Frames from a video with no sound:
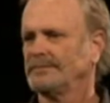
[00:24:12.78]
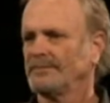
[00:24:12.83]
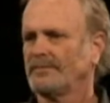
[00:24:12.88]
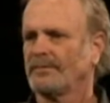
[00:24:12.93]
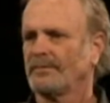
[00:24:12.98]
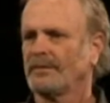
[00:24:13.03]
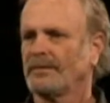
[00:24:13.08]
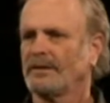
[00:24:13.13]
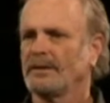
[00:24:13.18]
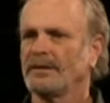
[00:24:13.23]

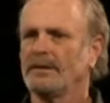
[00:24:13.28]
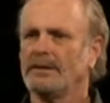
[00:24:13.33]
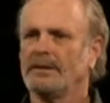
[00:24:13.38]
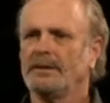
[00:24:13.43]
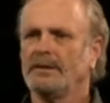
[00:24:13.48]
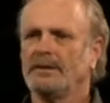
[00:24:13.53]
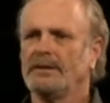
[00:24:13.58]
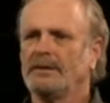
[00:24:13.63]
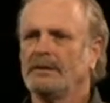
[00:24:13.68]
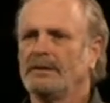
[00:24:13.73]

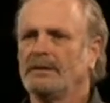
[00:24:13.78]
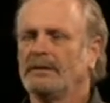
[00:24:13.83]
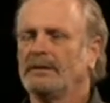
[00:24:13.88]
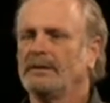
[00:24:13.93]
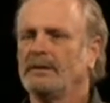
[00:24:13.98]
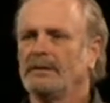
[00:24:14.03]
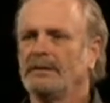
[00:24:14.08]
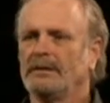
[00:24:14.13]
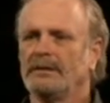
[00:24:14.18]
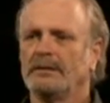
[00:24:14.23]

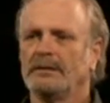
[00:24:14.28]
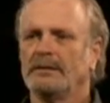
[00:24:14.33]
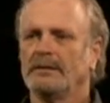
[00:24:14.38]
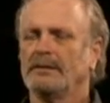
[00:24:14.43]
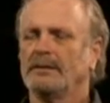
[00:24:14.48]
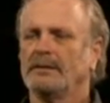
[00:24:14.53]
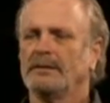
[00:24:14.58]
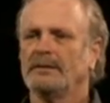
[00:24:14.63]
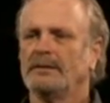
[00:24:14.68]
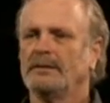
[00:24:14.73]

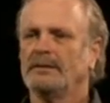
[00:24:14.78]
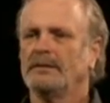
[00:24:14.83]
No one is speaking in this clip.